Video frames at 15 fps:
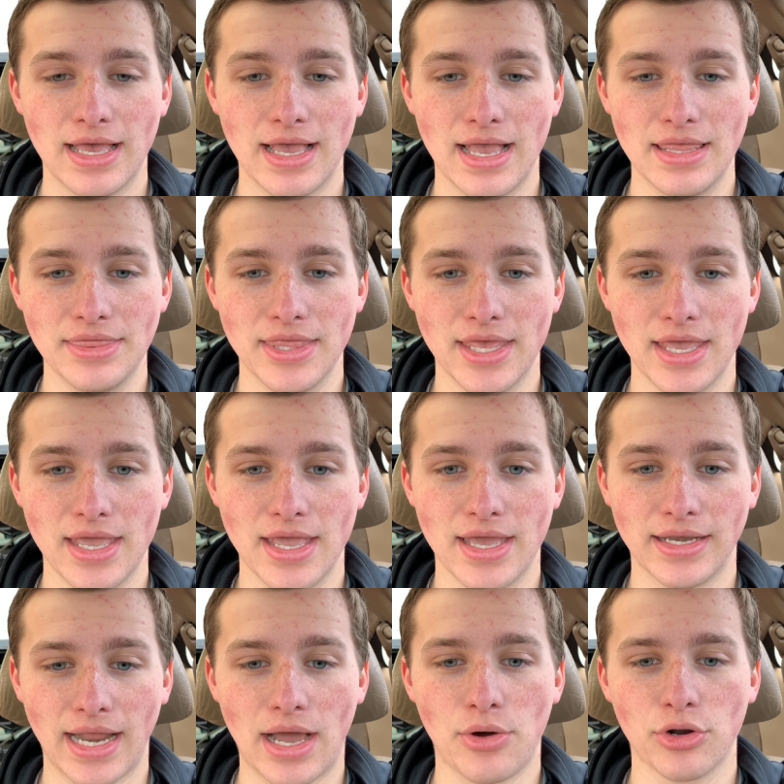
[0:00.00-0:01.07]
And
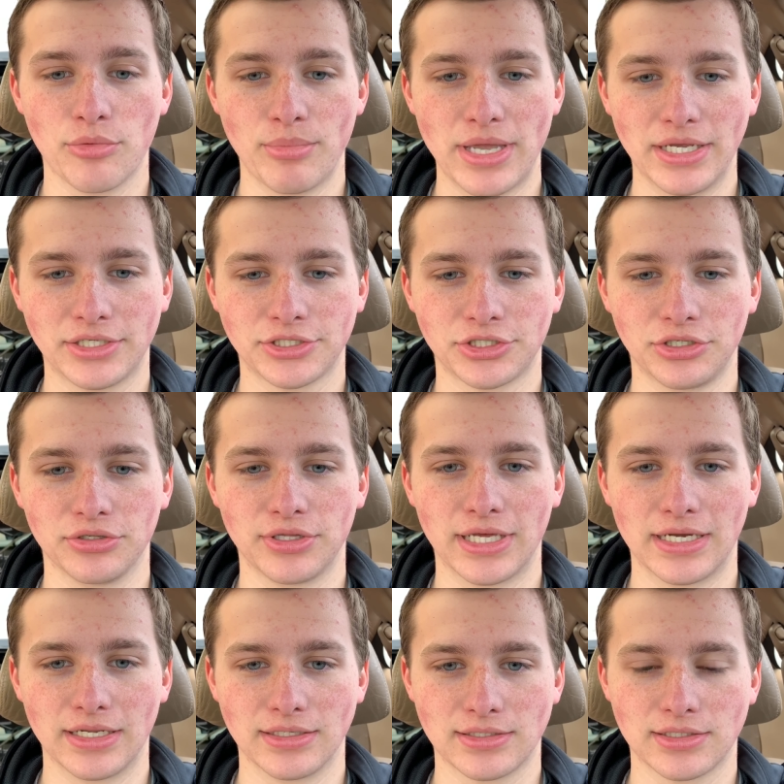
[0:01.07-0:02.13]
then I want to make sure
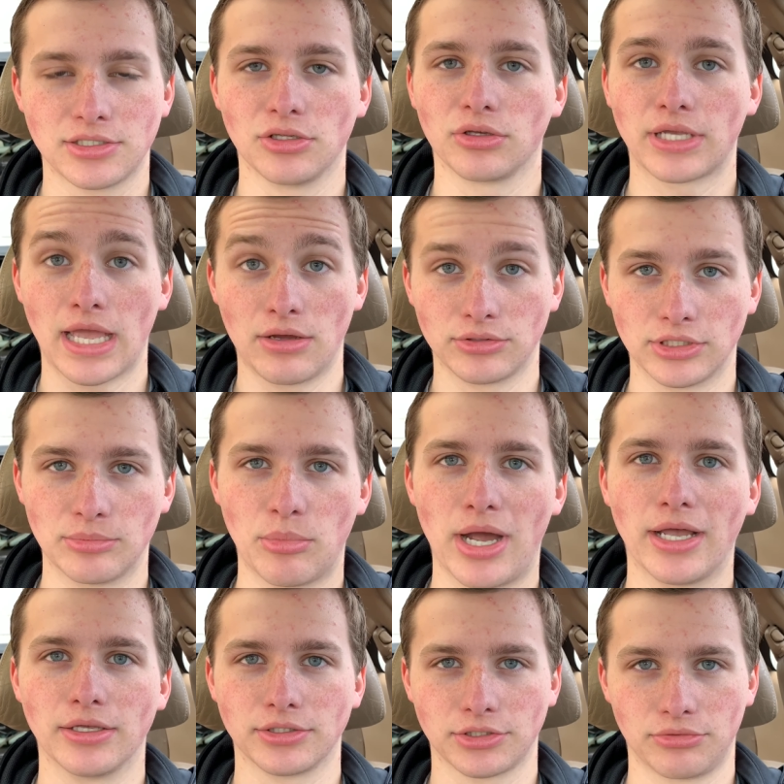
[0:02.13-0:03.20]
that it's still counting
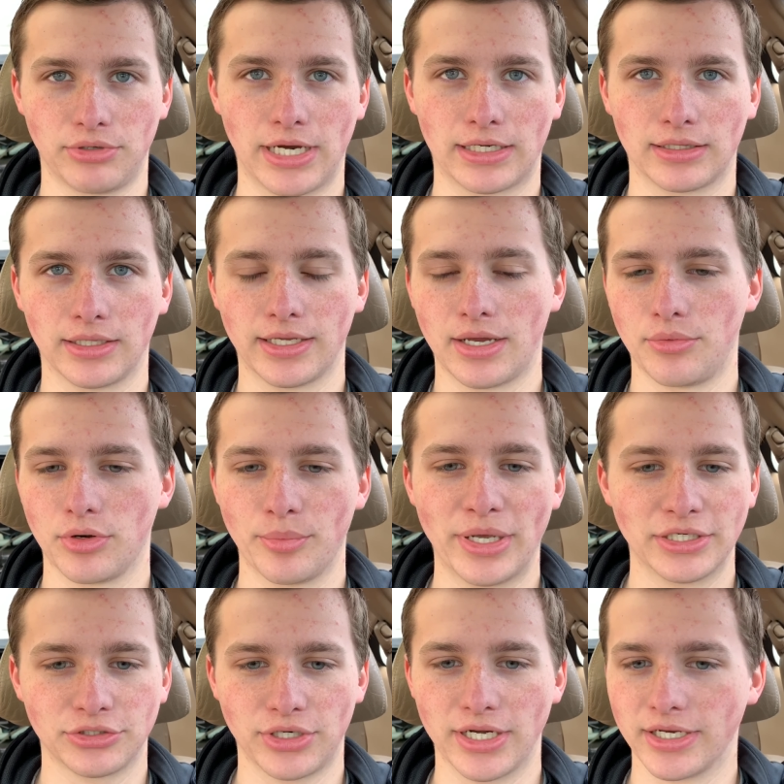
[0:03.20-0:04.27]
miles correctly. I want to
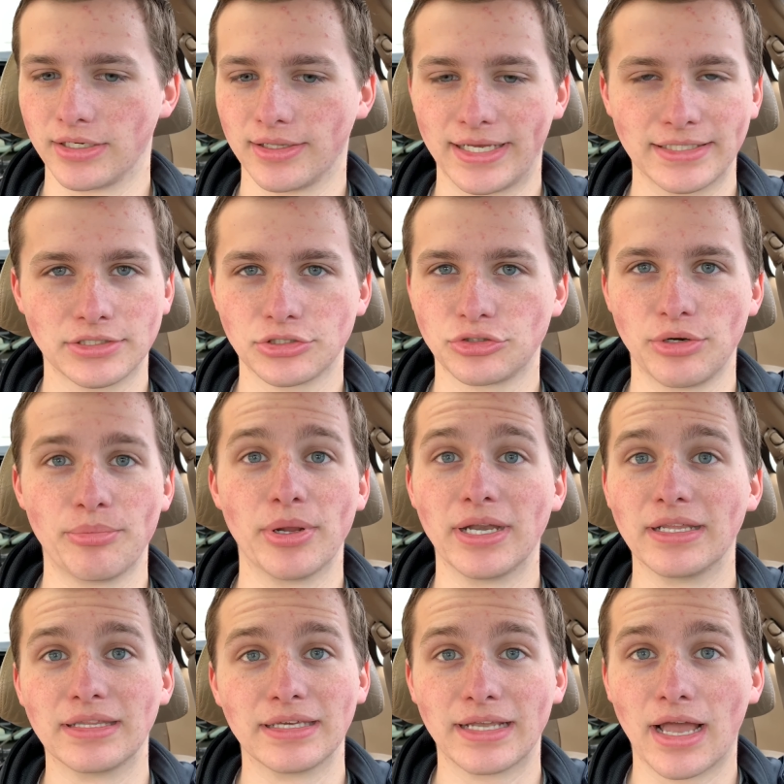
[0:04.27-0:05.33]
make sure I didn't like strip
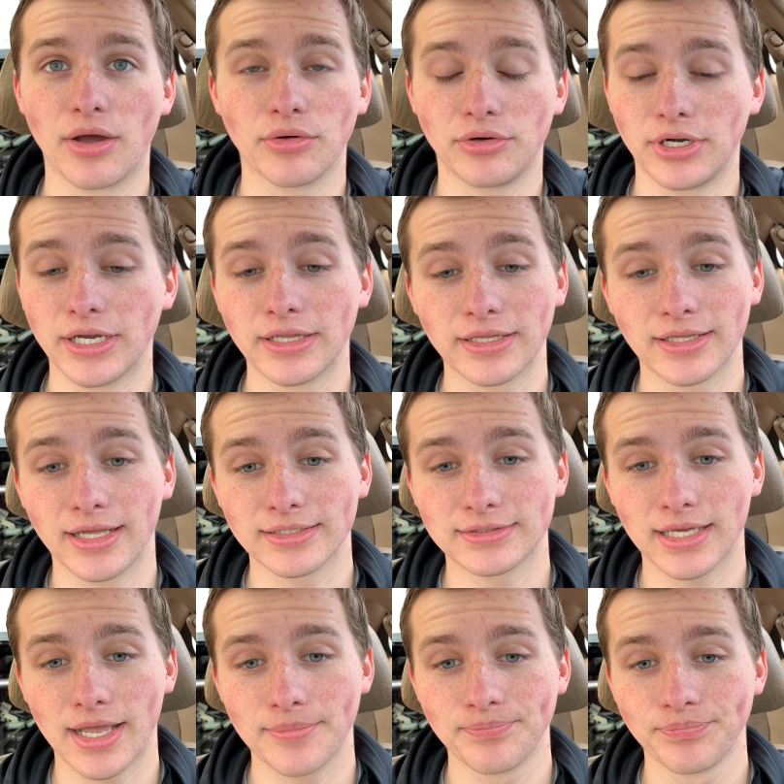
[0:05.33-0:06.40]
anything out or anything like that.